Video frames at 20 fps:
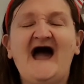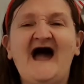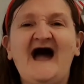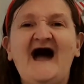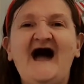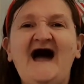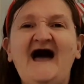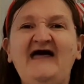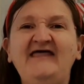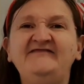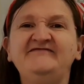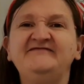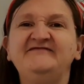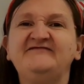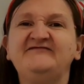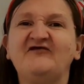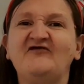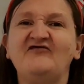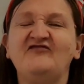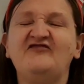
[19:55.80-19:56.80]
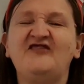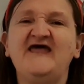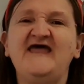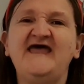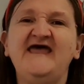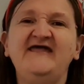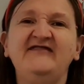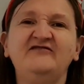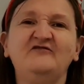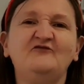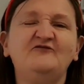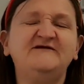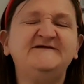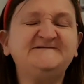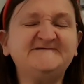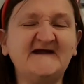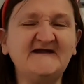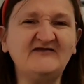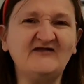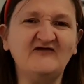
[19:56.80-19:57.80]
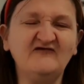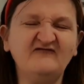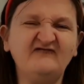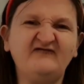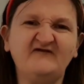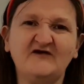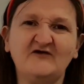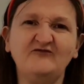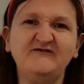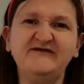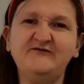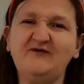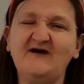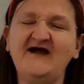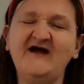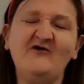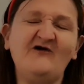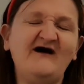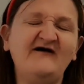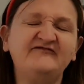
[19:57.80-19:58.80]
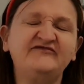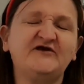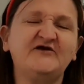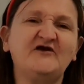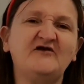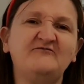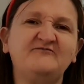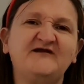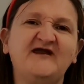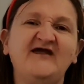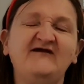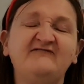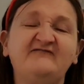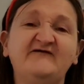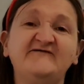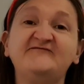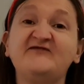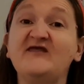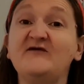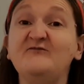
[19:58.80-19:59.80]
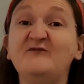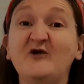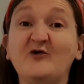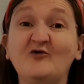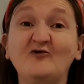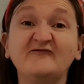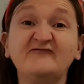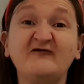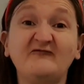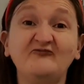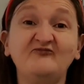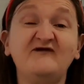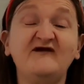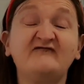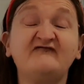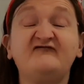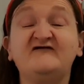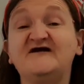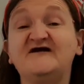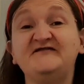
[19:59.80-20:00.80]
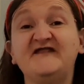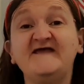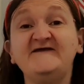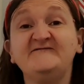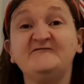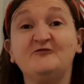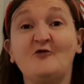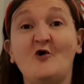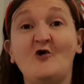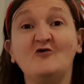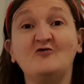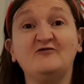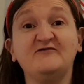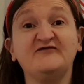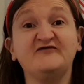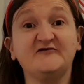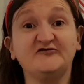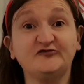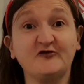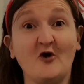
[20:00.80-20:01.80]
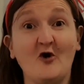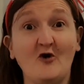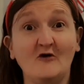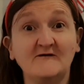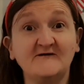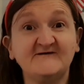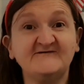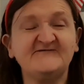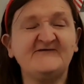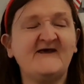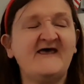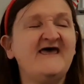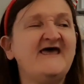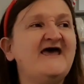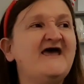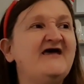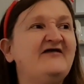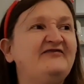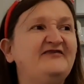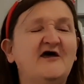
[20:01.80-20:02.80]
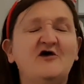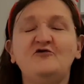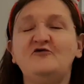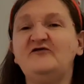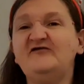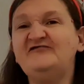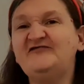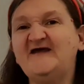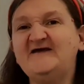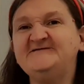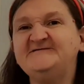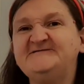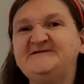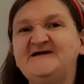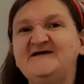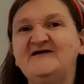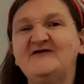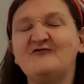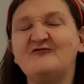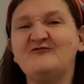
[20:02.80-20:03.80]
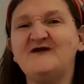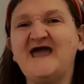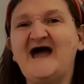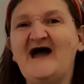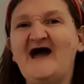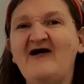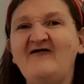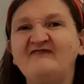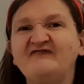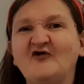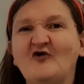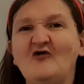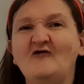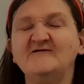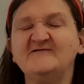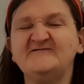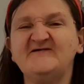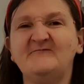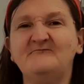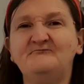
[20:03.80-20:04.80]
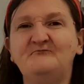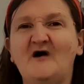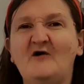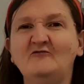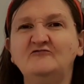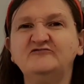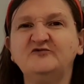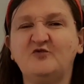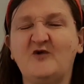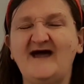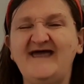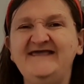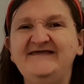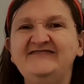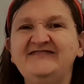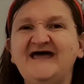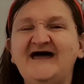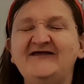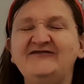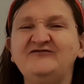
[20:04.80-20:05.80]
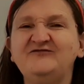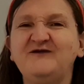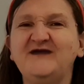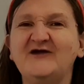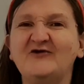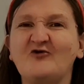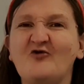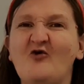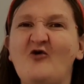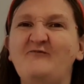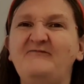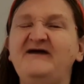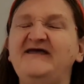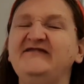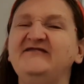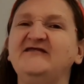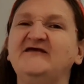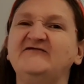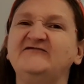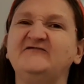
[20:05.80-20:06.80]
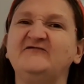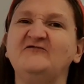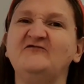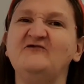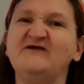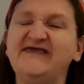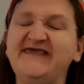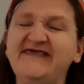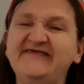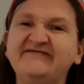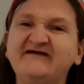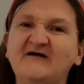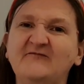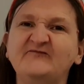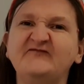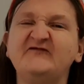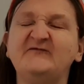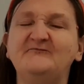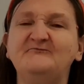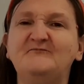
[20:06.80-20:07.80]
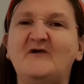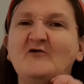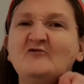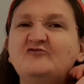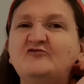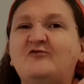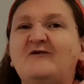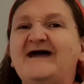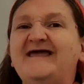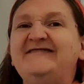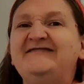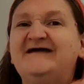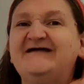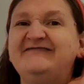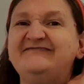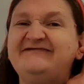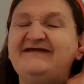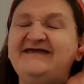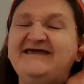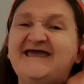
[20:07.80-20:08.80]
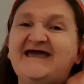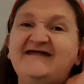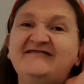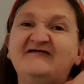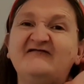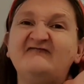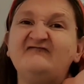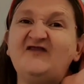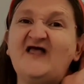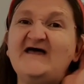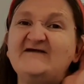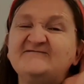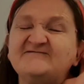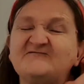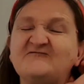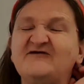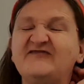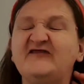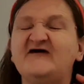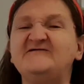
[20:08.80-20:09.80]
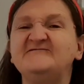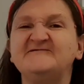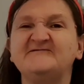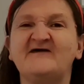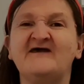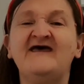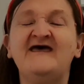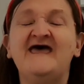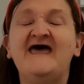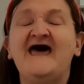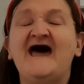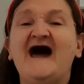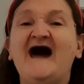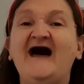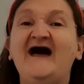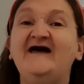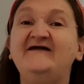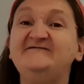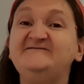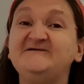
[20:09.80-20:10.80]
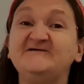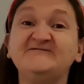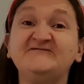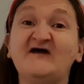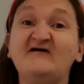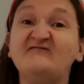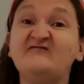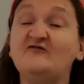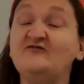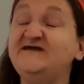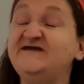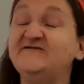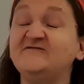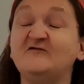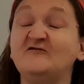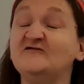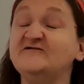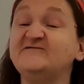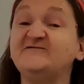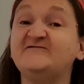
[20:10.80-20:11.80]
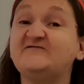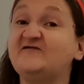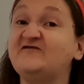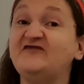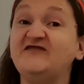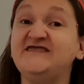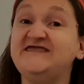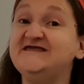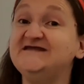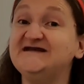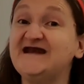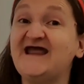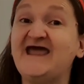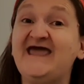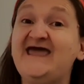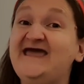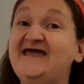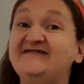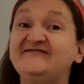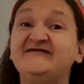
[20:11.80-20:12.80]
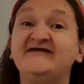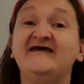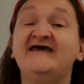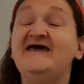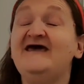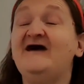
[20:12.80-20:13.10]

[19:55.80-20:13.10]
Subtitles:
And then we chill out for a wee while after our breakfast. Then we go somewhere nice walk with the dogs. Now, this year we have got some mulled wine and we are hoping to heat up some mulled wine and take it in a flask with us and just have a wee toast to the year ahead,